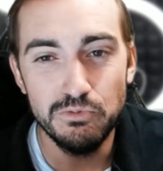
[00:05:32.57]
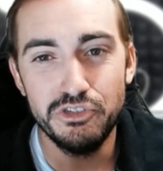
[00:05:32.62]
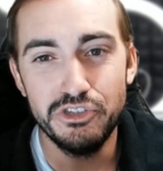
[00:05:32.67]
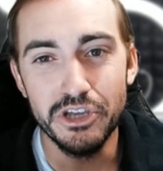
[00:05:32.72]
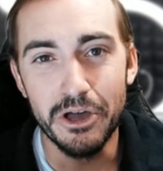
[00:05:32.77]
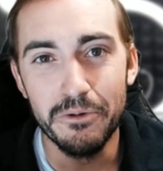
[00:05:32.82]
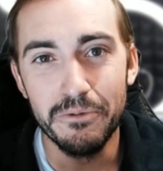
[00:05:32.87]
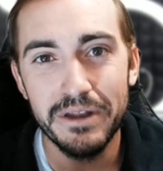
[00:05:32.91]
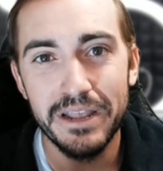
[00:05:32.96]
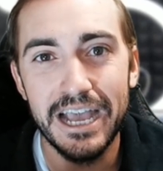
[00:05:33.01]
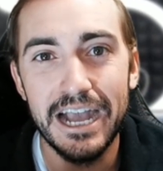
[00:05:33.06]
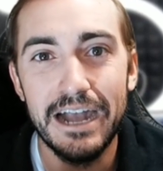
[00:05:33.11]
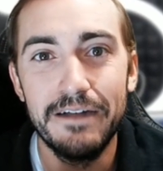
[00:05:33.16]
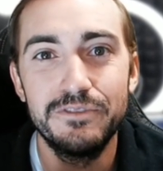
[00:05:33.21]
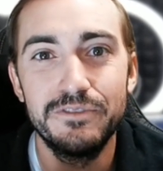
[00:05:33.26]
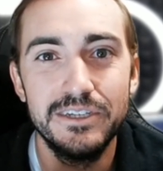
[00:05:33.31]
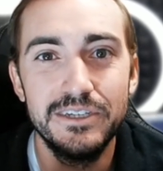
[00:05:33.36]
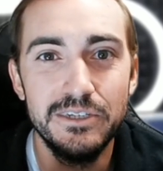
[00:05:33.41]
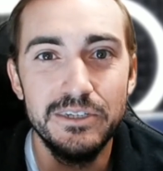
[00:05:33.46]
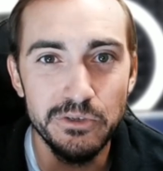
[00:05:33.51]
don't have to
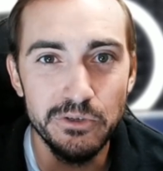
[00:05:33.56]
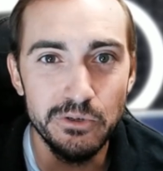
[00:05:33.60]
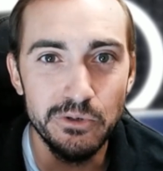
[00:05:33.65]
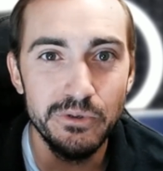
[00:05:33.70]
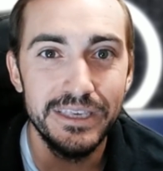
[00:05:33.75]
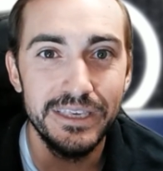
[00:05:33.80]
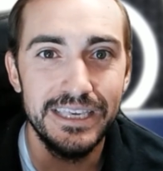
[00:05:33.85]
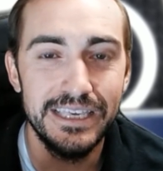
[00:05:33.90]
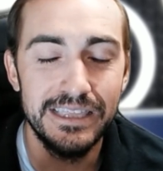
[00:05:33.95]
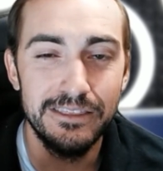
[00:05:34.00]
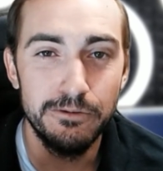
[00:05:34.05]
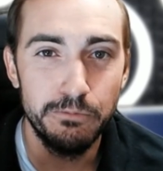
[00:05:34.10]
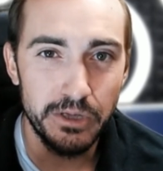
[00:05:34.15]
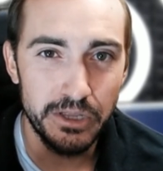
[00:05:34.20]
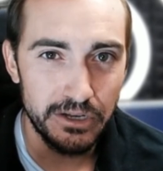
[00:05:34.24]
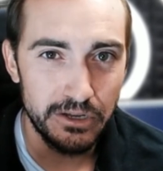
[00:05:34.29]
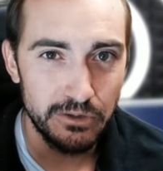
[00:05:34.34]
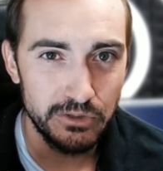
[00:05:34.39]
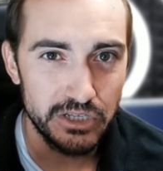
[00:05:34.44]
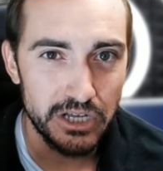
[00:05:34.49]
do in the
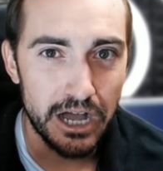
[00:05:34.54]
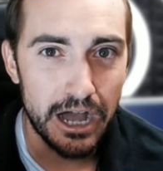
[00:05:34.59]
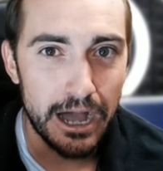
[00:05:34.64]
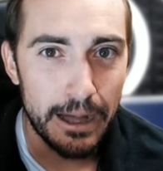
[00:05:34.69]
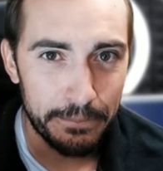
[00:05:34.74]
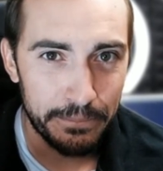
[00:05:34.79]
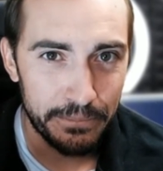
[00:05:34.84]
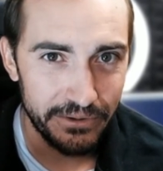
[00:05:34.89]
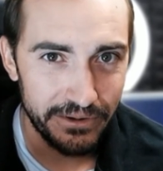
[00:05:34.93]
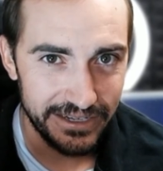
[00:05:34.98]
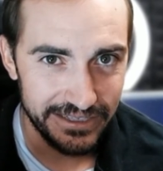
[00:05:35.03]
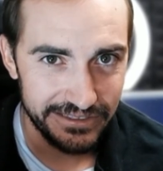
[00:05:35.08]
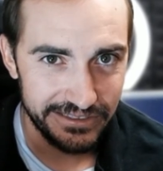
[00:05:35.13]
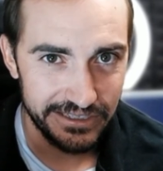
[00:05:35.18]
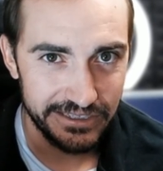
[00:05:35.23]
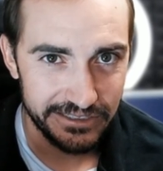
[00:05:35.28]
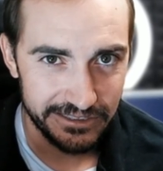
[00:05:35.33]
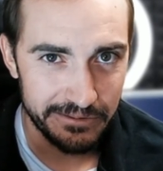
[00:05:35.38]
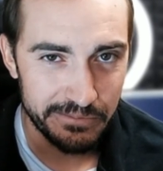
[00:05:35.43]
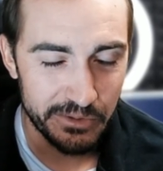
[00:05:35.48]
Windows operating
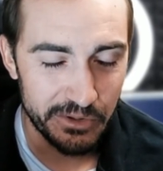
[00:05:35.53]
system.